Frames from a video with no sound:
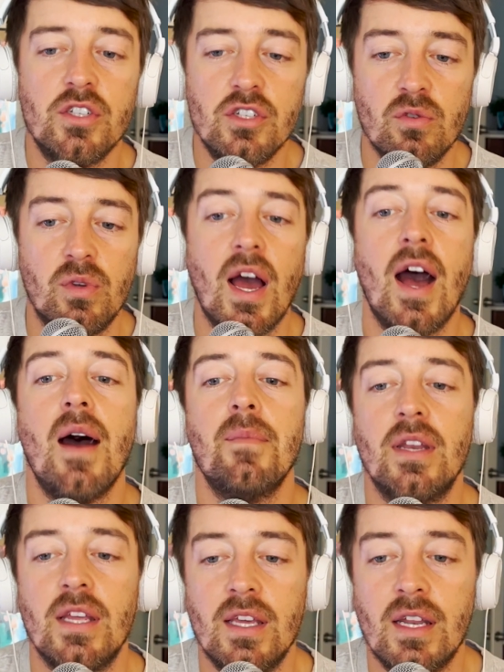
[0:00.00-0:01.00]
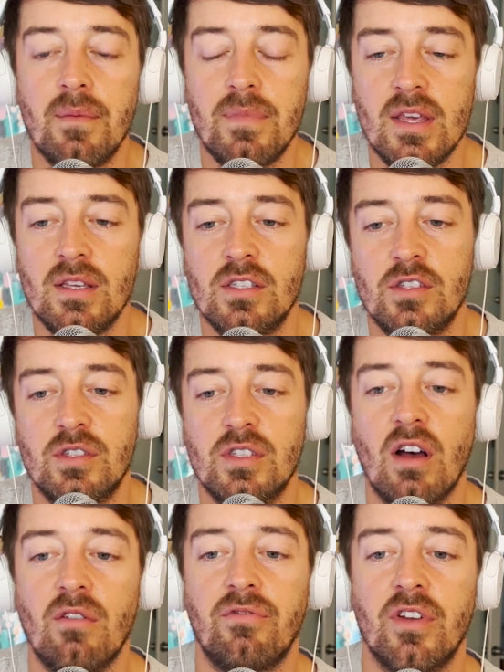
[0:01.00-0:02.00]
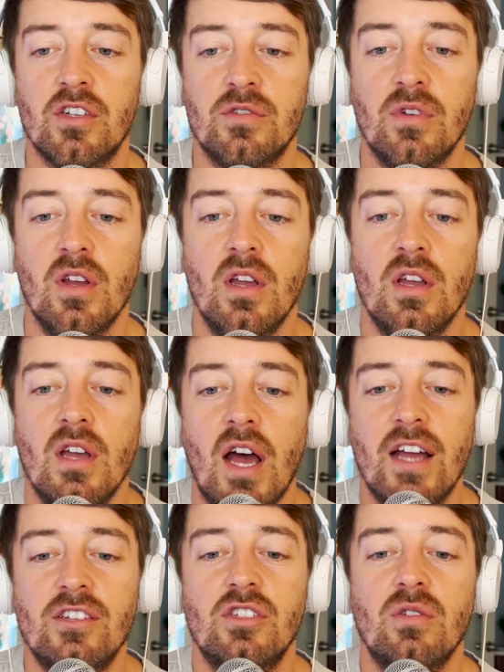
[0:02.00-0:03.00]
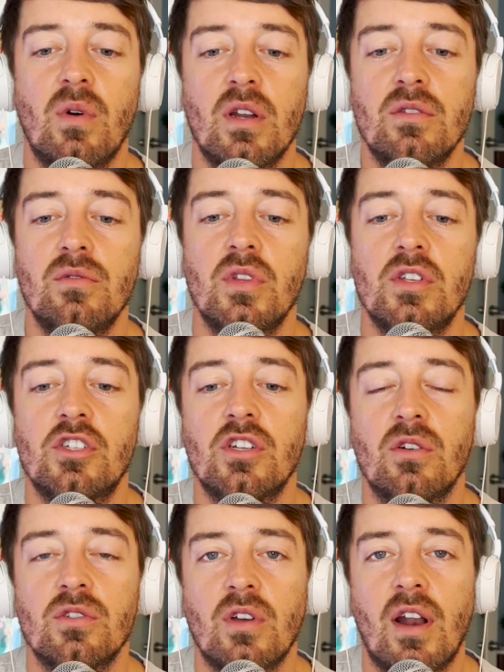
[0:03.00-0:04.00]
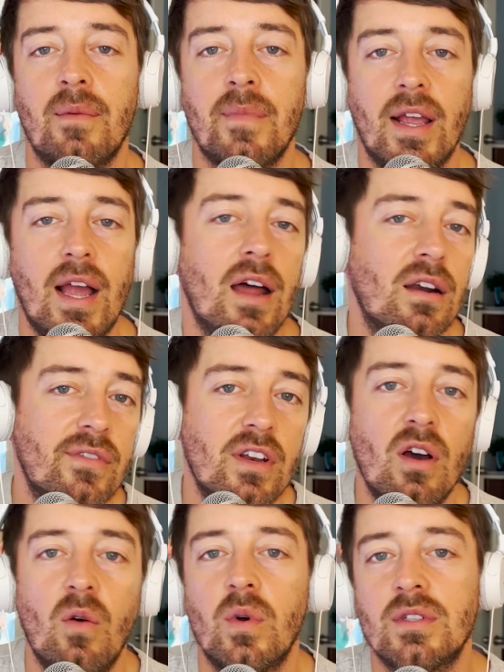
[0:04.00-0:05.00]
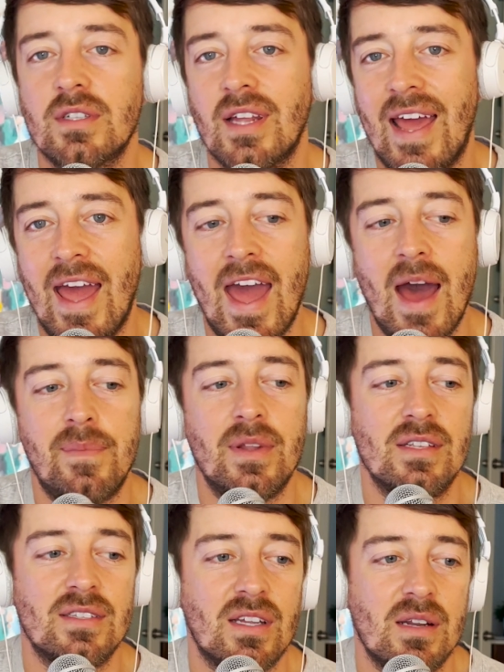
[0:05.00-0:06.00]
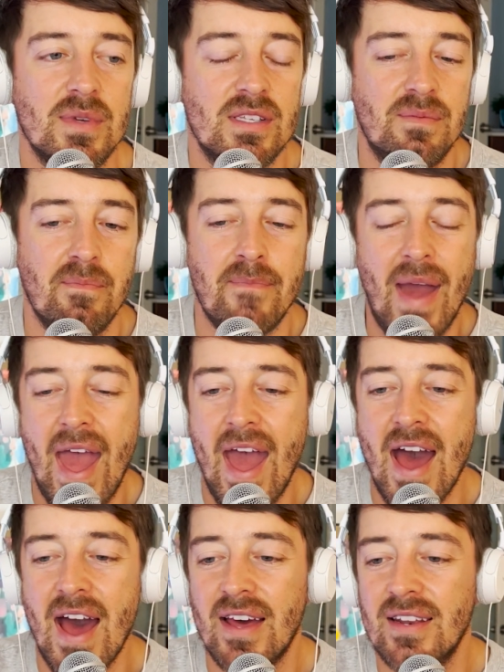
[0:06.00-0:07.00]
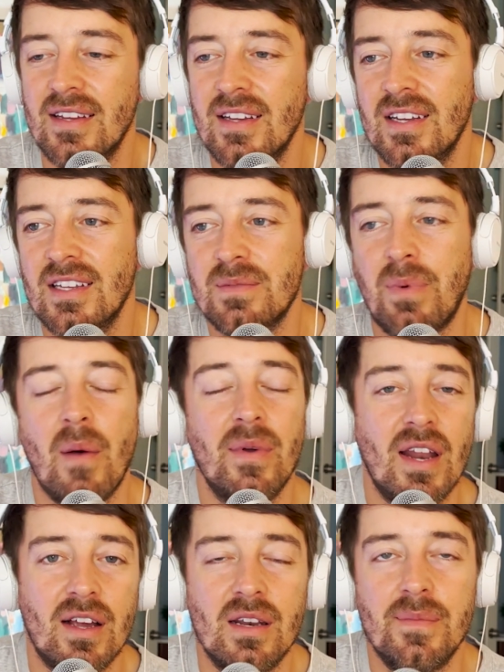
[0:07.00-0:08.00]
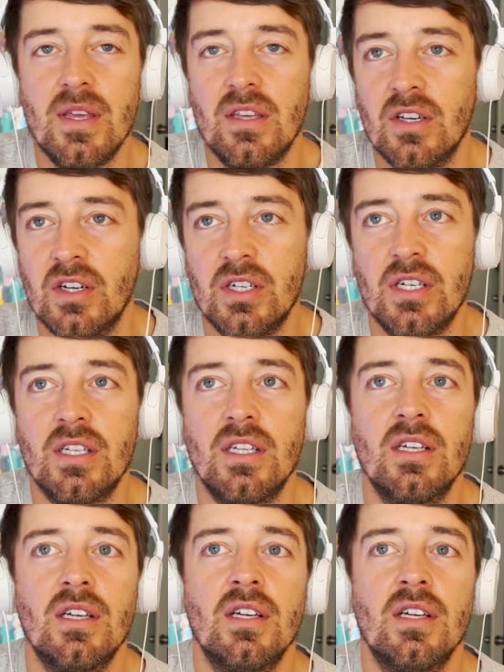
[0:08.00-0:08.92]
to do comedy and I'm being selfish. I just don't want to do these shows that I'm like, I don't even know what's going to happen. Is it going to be bad? It's probably not going to be good.